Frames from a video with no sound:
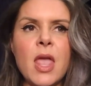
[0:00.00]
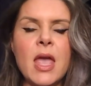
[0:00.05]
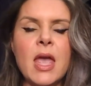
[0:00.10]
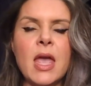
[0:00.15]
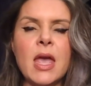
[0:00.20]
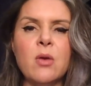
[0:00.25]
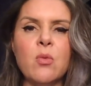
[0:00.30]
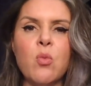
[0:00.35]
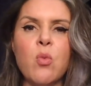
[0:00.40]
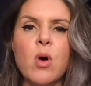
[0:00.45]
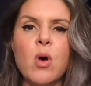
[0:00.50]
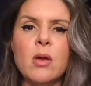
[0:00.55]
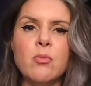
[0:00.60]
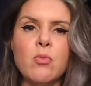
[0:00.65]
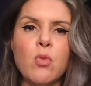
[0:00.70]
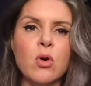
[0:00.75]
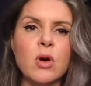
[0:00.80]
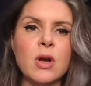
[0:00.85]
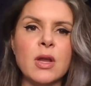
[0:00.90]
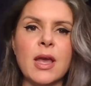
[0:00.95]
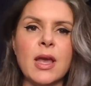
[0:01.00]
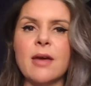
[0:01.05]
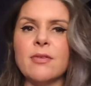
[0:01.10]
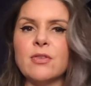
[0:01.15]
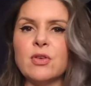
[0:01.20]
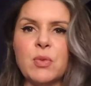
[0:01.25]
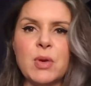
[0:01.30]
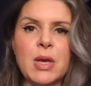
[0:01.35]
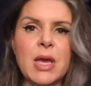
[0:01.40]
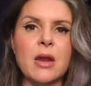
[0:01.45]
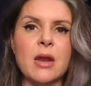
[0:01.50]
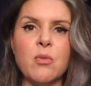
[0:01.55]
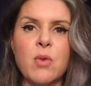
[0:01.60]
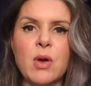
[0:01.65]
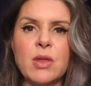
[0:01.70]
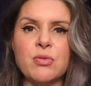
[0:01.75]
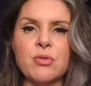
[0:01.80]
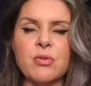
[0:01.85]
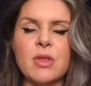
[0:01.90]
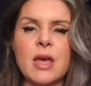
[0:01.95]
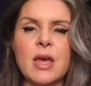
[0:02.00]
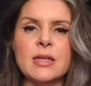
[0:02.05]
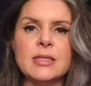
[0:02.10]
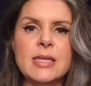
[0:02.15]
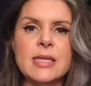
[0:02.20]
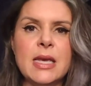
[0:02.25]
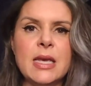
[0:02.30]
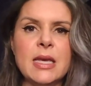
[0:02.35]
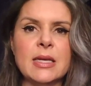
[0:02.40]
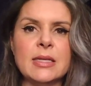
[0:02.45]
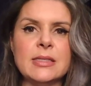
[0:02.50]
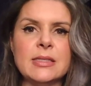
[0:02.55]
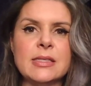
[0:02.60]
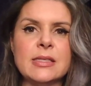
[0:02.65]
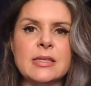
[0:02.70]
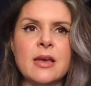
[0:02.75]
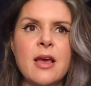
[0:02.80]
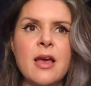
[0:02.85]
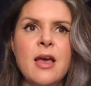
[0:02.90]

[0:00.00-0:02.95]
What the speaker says: And one morning after we kind of went through that dance,